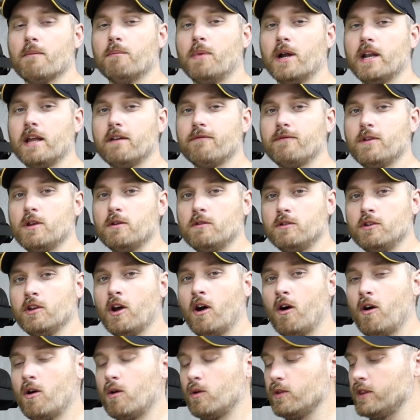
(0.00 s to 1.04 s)
But if you
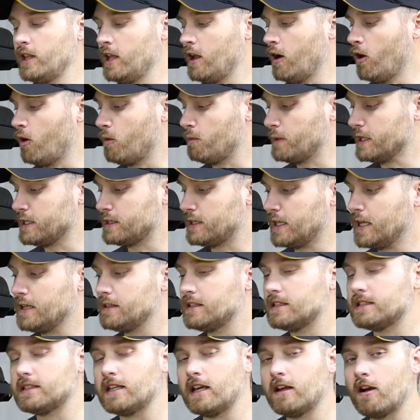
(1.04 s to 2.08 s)
don't, the only thing
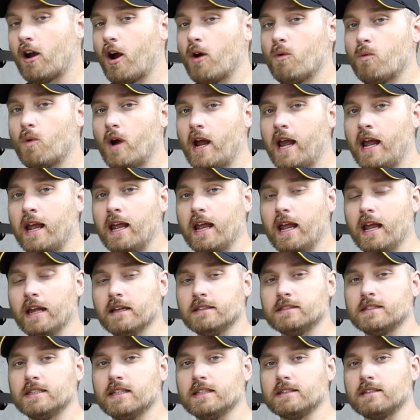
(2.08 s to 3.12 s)
that's in our way
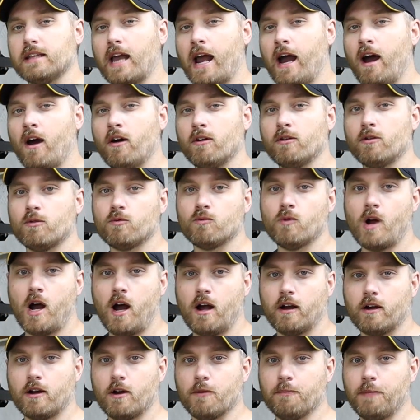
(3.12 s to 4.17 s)
is this outer
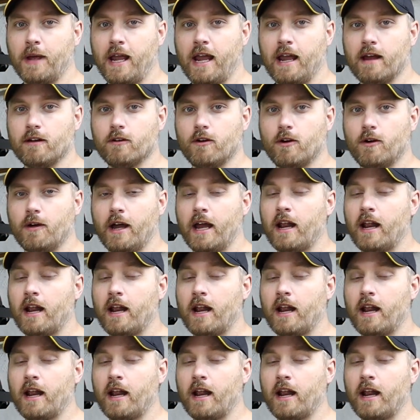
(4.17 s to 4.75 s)
rocker panel.